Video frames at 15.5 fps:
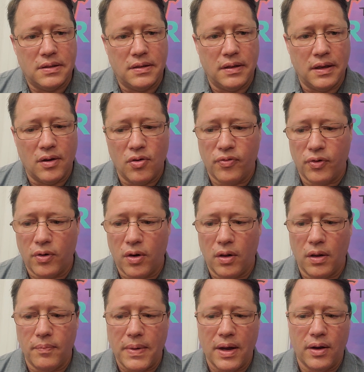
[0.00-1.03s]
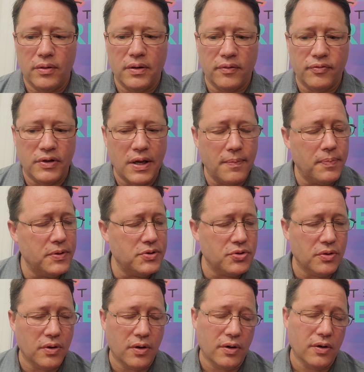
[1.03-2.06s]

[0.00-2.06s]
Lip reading: the overall amount of temperature